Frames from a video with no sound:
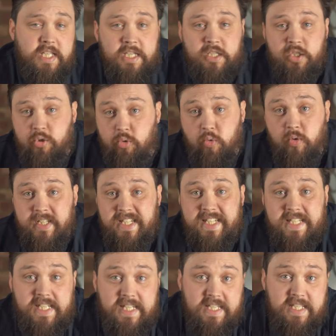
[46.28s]

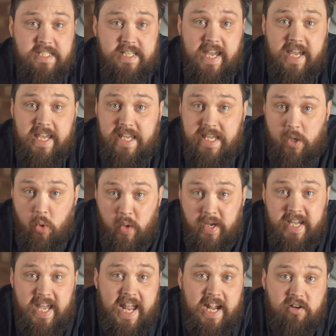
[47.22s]
Sorted is a
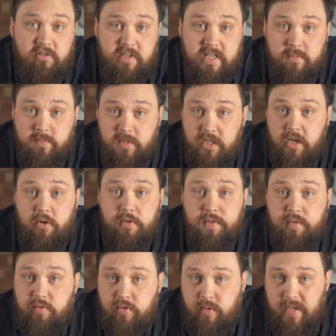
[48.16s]
quick acronym to go
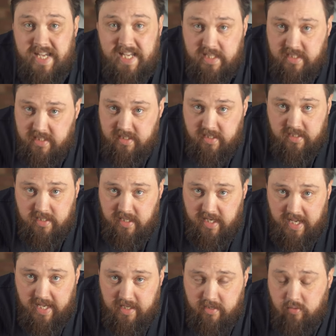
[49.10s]
through inside of
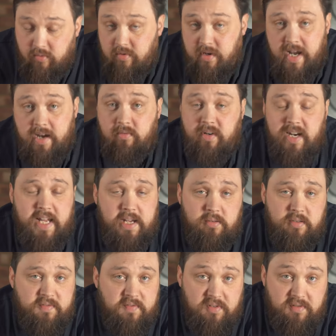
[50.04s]
your head or out
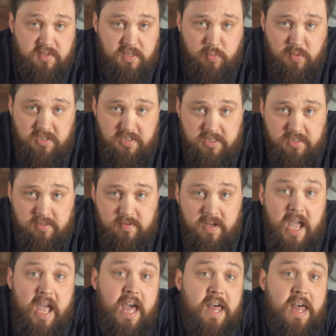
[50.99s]
loud if you really want to